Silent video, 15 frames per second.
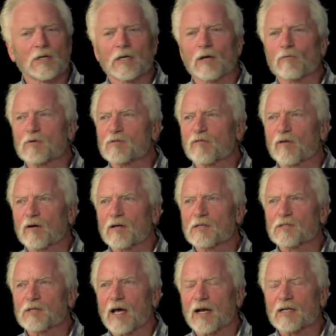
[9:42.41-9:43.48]
It was very
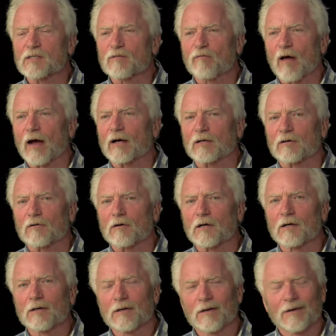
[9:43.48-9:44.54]

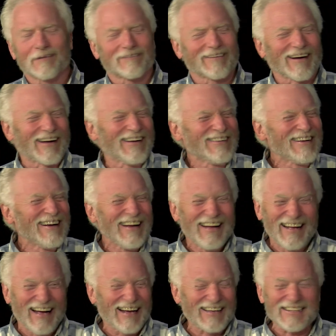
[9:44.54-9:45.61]
satisfactory. Well,
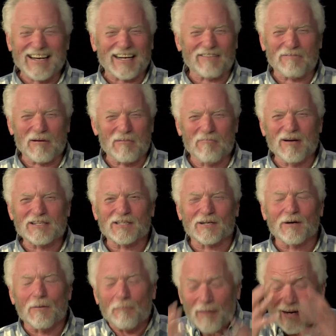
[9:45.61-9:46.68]
it's not giving me much to
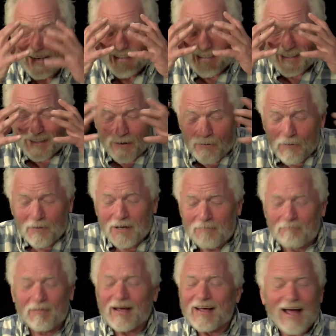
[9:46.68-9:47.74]
go, but I can totally
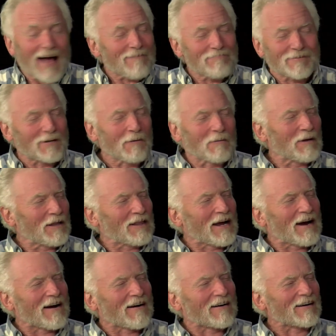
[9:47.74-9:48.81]
be, I'm totally
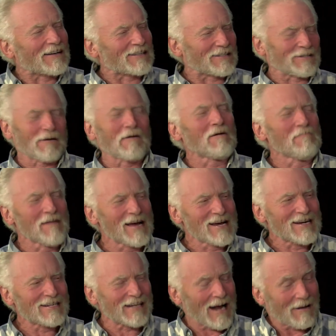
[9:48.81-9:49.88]
there. It's uh-huh. so
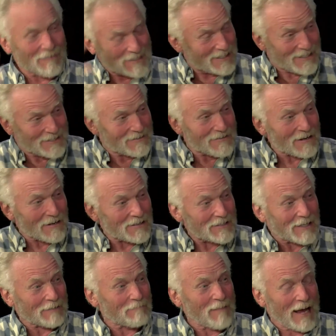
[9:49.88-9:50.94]
amazing. How does he do it? It's
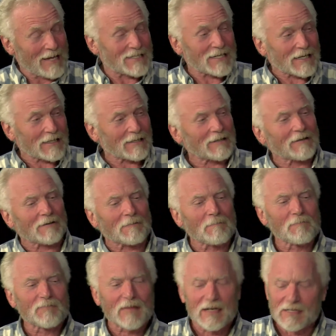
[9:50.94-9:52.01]
like magic, you mm-hmm.
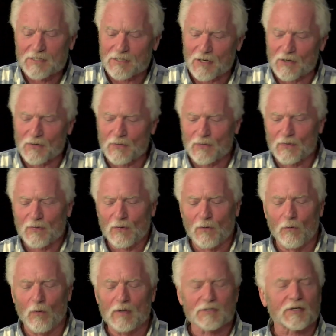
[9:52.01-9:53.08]
know? So,
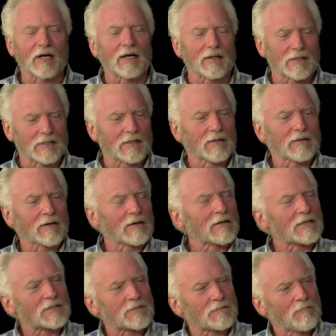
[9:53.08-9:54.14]
once again, there's a, there
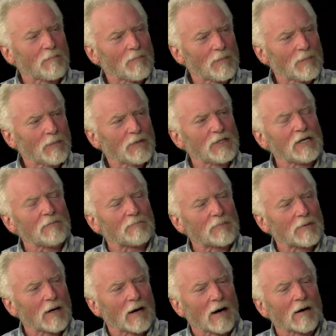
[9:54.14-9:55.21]
is deep
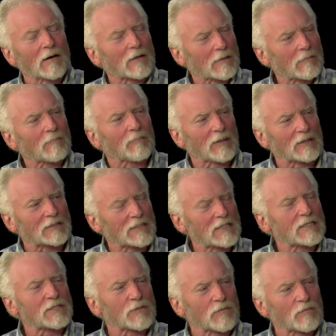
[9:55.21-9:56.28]
art built
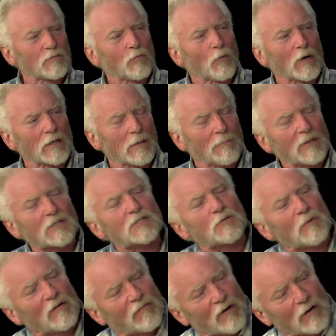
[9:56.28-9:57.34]
into what appears to
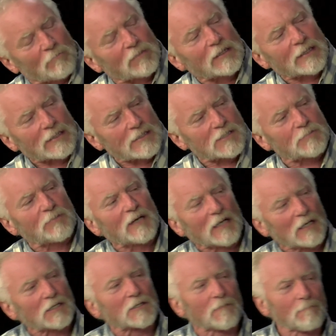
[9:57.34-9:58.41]
be very plain
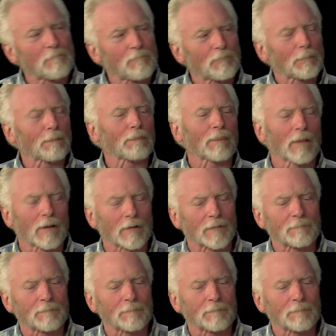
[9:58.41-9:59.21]
speech. Yeah. yeah.